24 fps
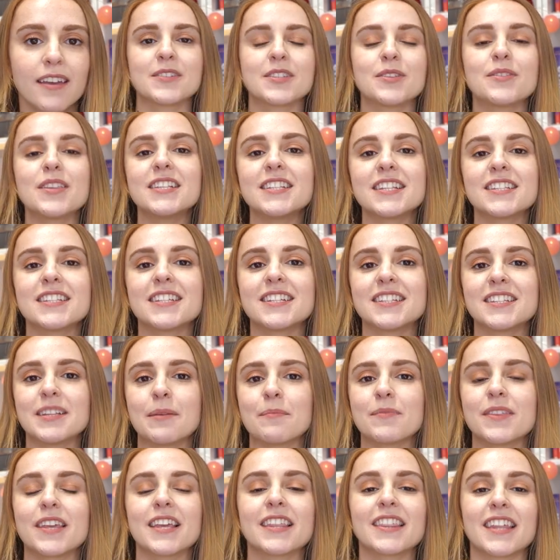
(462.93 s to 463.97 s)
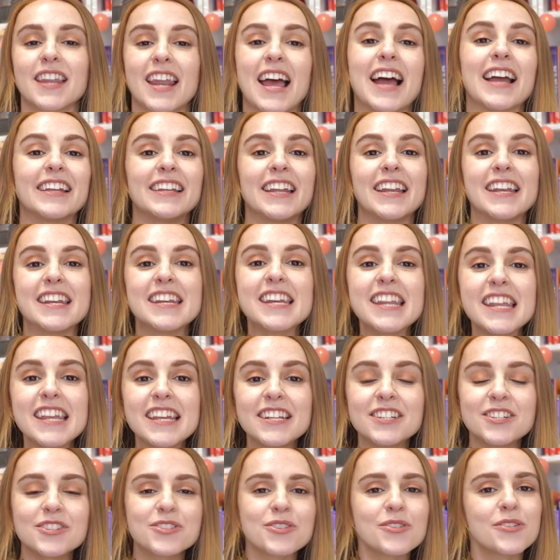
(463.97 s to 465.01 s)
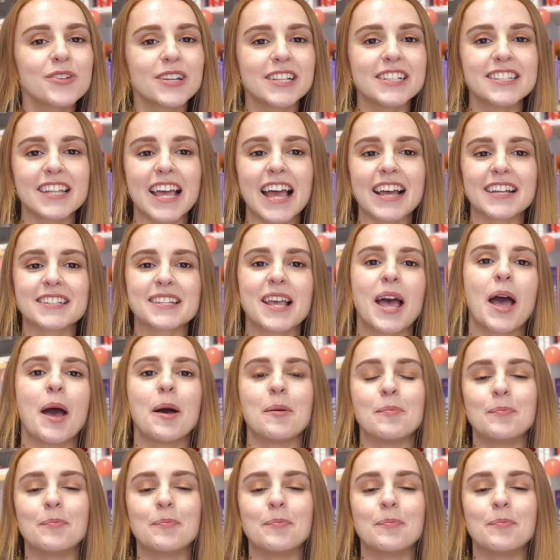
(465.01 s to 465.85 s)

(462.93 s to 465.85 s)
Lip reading: So this isn't something that I need during sex,